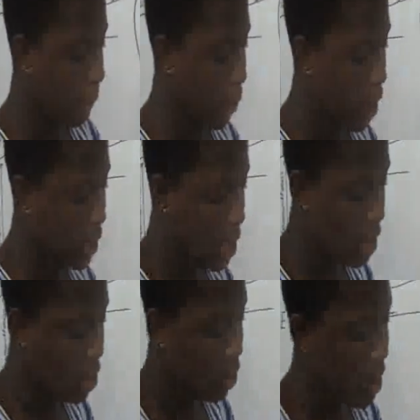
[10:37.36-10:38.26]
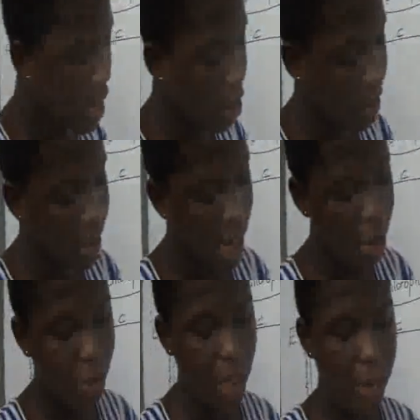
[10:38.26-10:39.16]
But then greenhouses are
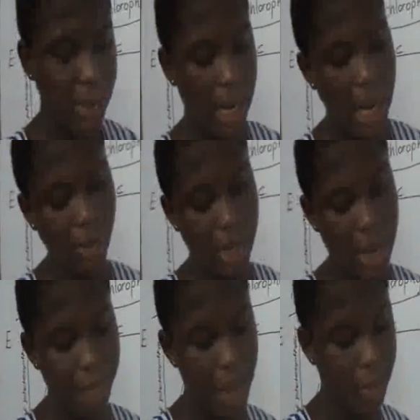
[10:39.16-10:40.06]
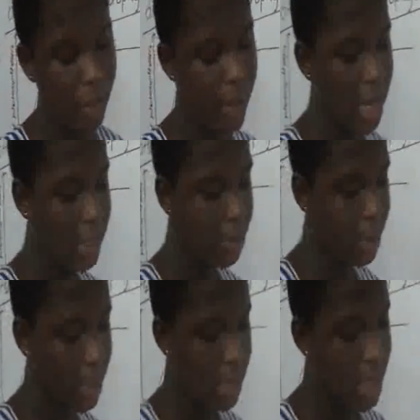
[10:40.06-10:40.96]
used to capitalize on the effects of high
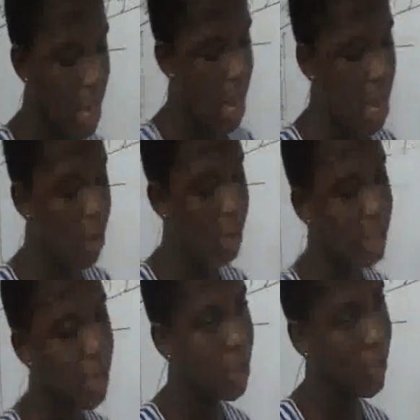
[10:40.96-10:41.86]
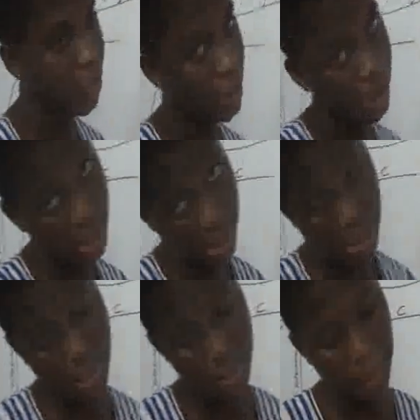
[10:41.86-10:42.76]
temperatures, increasing the rate of
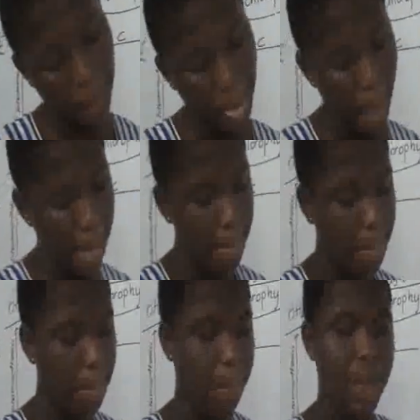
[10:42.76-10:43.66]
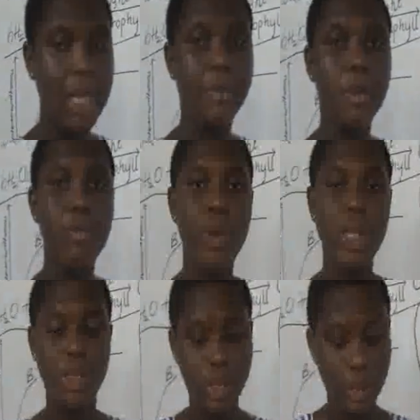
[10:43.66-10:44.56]
photosynthesis. Plants from
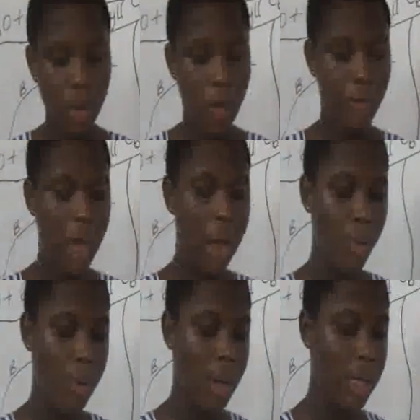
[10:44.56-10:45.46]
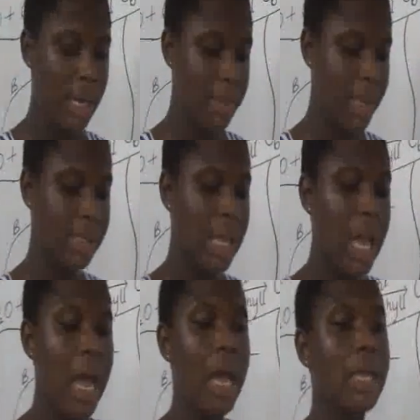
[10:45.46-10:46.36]
regions of warmer climates
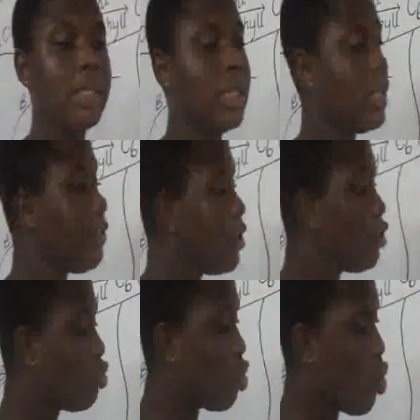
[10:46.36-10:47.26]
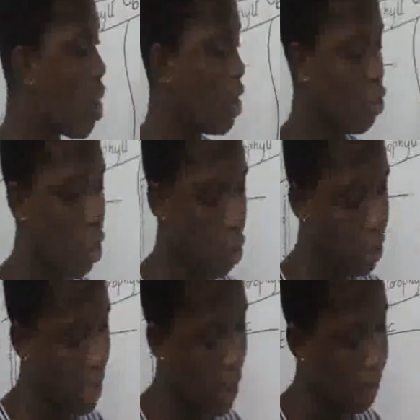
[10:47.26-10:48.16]
can successfully grow in
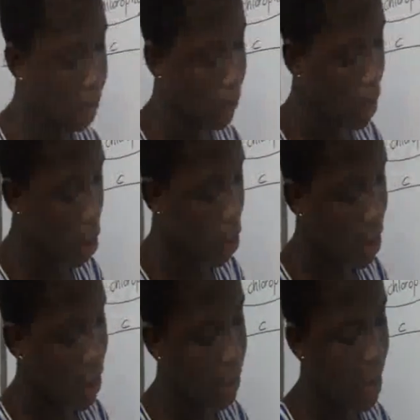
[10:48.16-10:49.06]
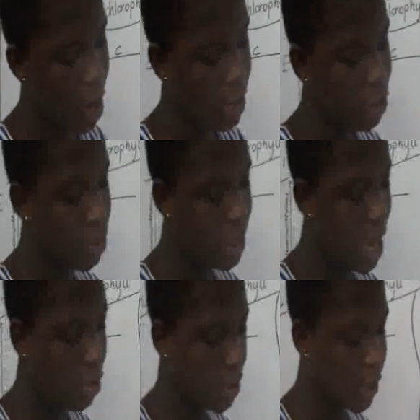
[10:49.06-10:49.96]
colder regions by using
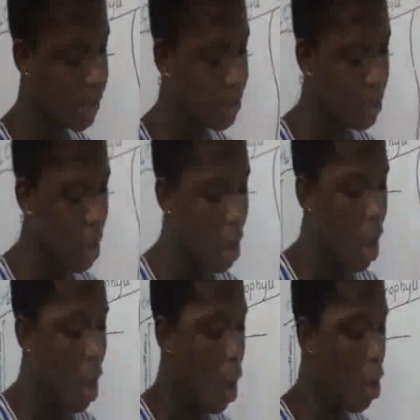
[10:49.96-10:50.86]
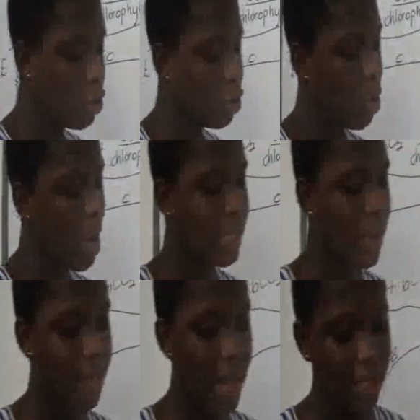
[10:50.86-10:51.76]
greenhouses. Also, it
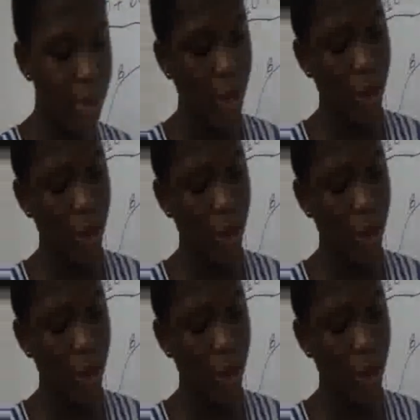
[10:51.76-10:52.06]
affects the rate